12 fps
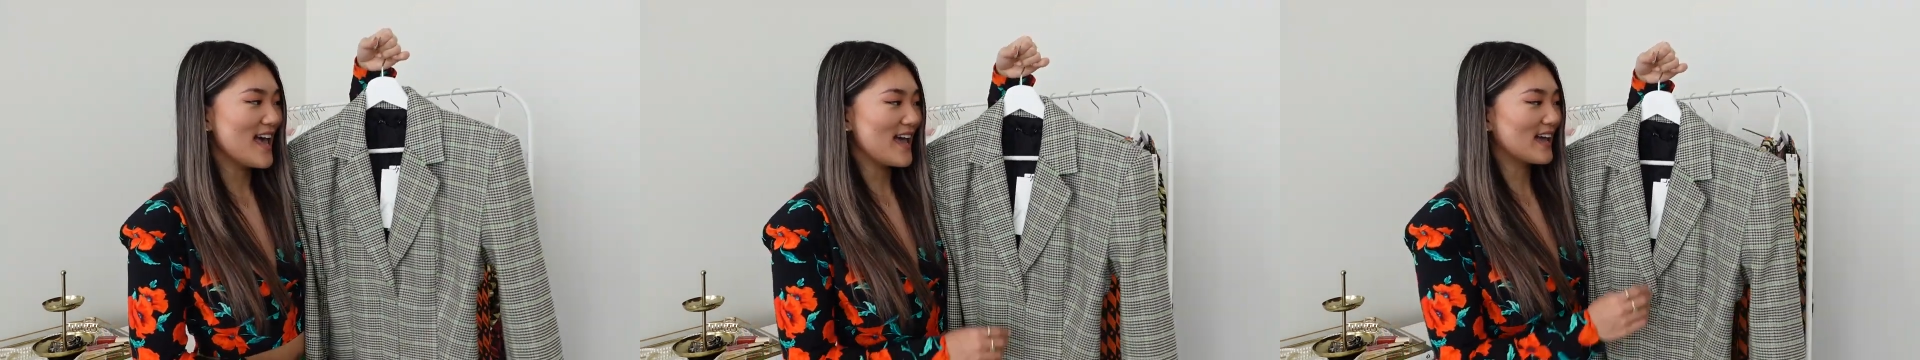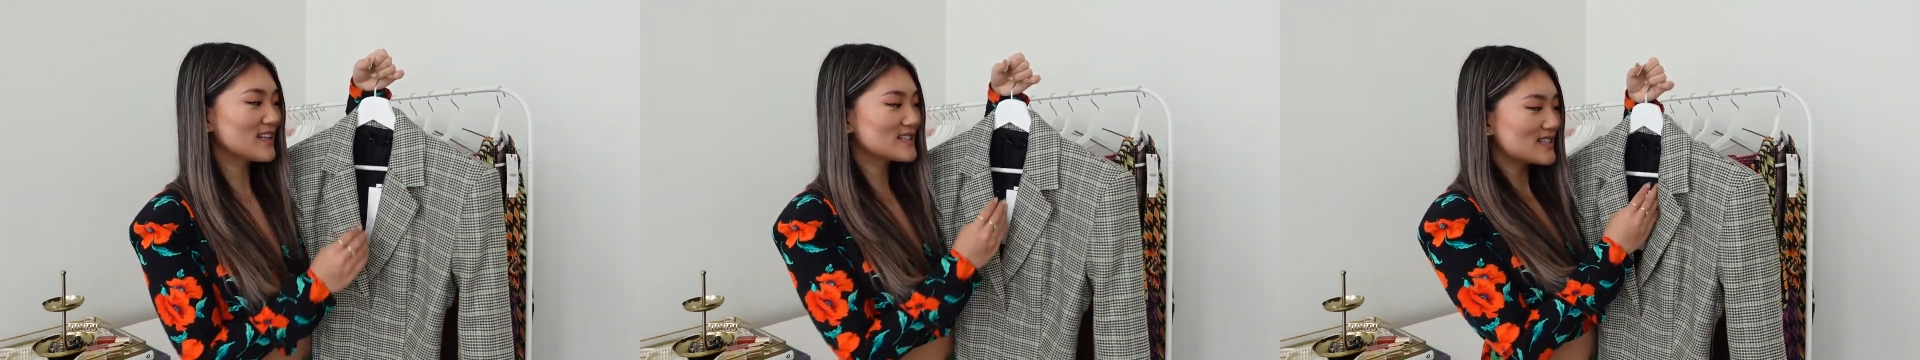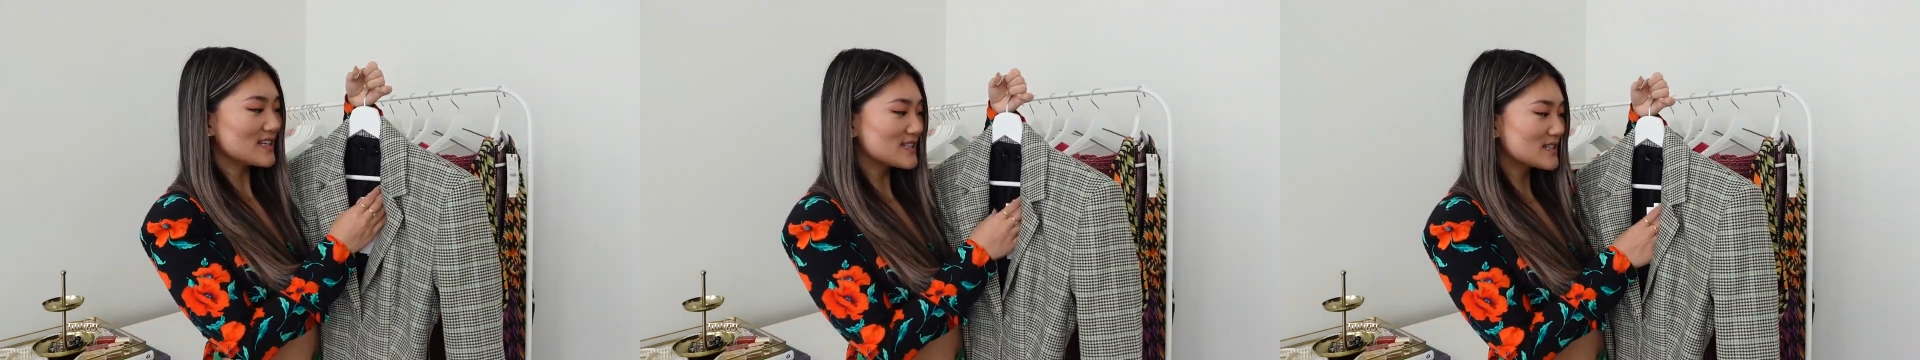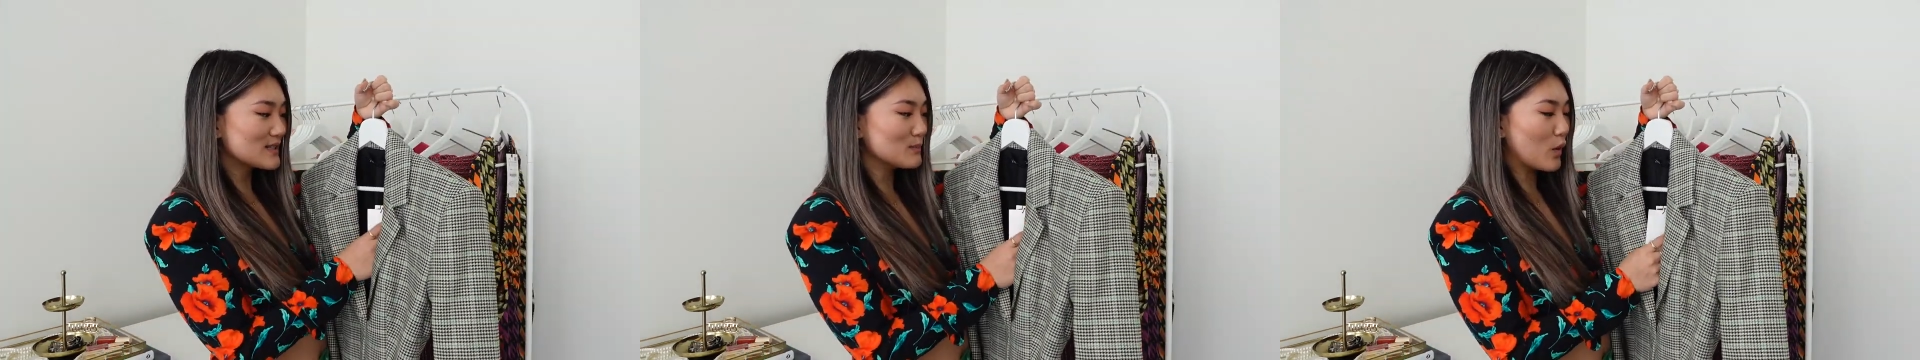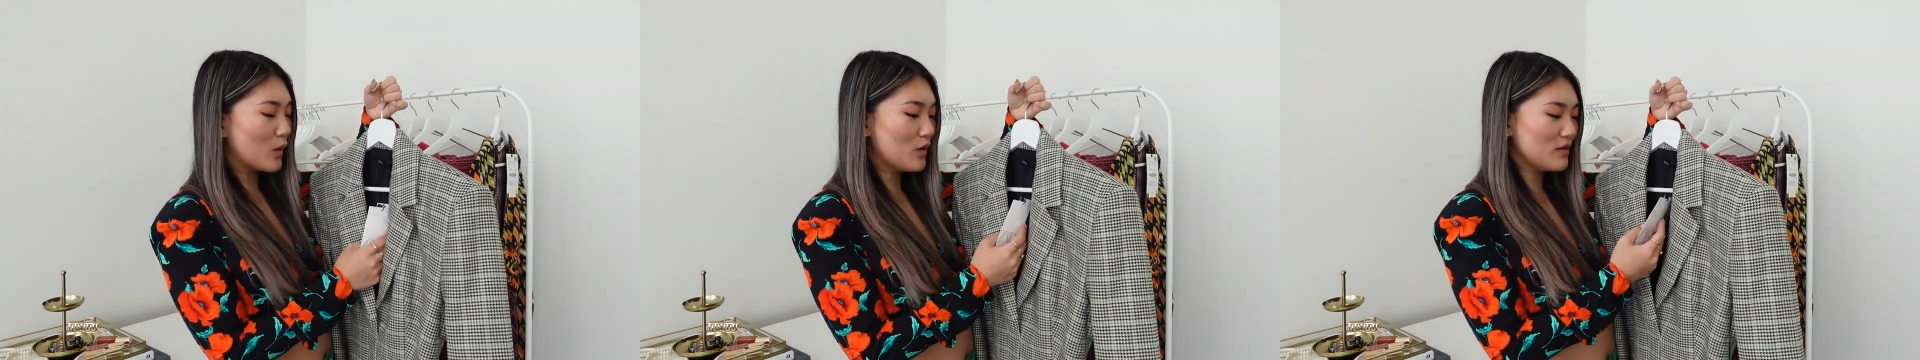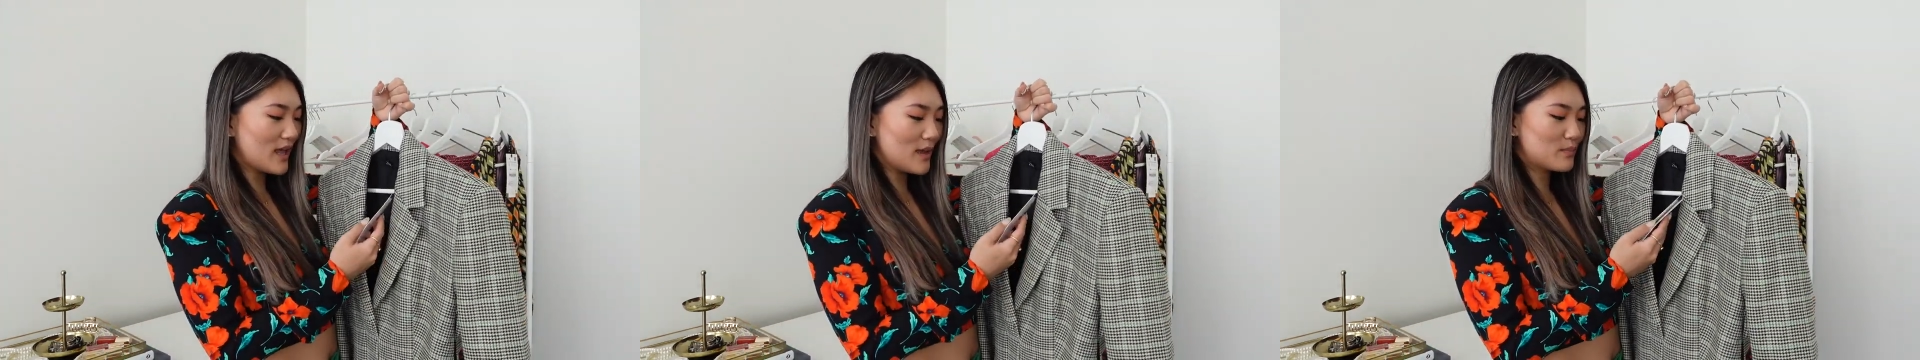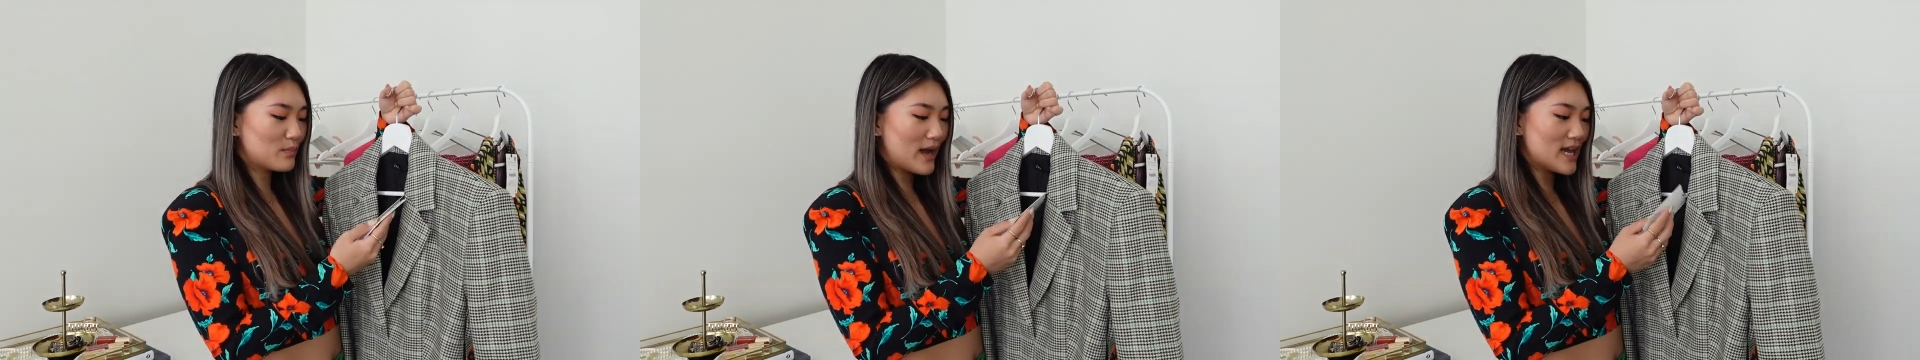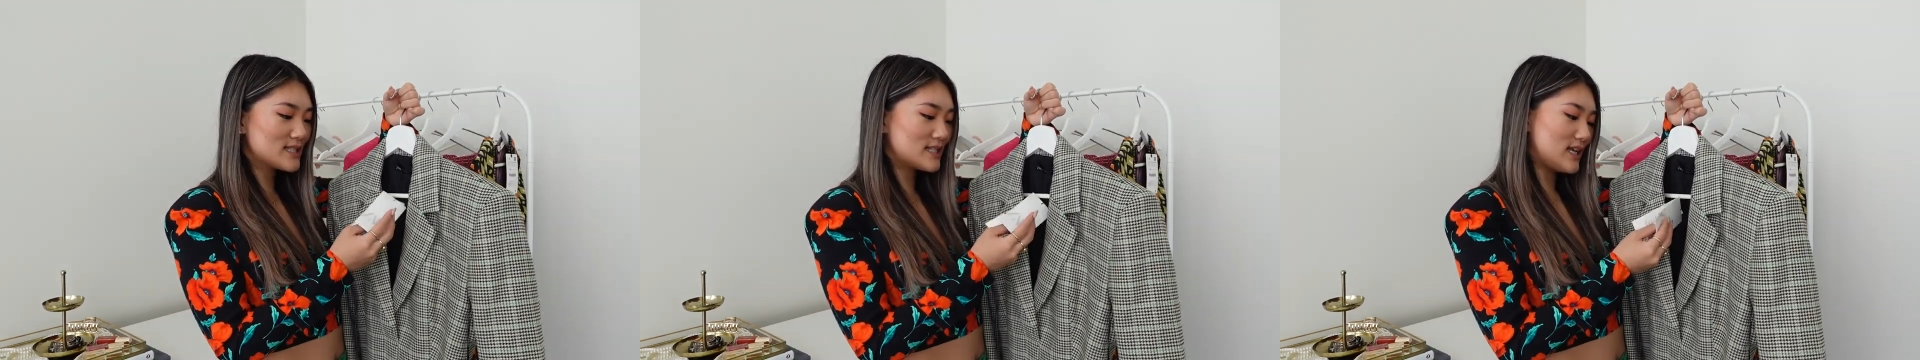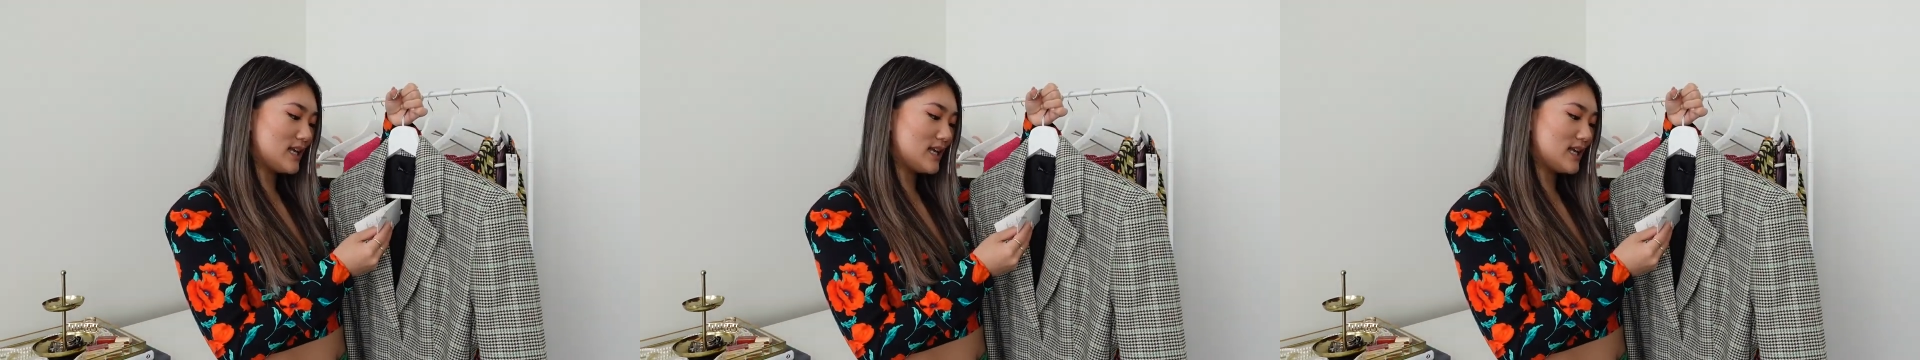I got size small and price